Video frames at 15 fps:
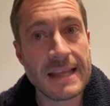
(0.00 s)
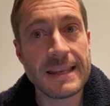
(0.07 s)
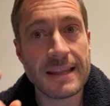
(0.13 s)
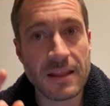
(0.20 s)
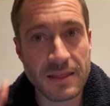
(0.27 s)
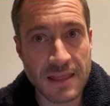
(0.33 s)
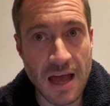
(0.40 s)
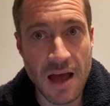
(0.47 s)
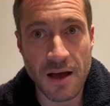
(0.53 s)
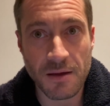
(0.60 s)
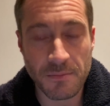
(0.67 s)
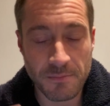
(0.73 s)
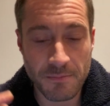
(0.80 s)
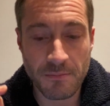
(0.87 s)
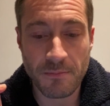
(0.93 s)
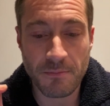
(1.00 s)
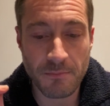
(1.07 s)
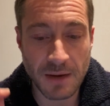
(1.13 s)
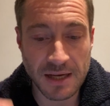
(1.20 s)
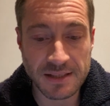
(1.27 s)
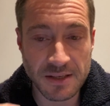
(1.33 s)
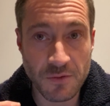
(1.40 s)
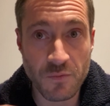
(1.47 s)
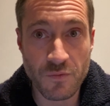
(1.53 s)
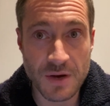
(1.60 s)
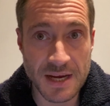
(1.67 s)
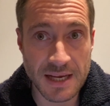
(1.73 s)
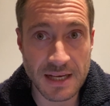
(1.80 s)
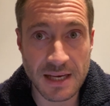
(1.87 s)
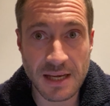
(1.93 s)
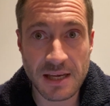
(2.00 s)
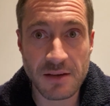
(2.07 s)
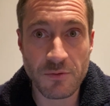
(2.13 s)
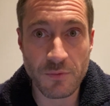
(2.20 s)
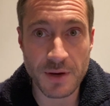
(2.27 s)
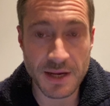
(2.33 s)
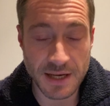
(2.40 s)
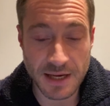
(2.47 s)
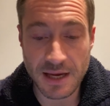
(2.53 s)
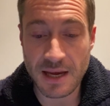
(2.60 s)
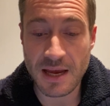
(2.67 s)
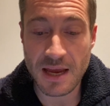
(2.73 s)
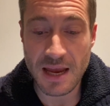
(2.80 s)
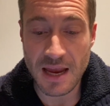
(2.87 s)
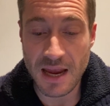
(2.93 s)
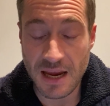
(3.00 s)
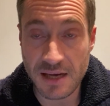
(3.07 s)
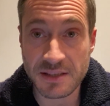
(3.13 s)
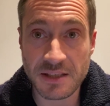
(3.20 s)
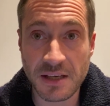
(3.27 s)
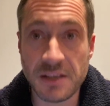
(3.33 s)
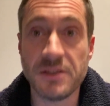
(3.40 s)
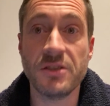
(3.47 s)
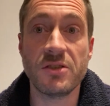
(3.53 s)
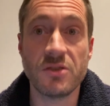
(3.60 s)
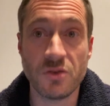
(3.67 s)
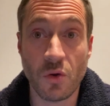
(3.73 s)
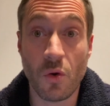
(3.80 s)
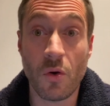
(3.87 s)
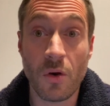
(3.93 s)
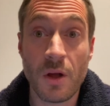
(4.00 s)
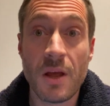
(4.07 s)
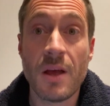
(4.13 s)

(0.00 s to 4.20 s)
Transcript: Now that makes it really, really easy to store.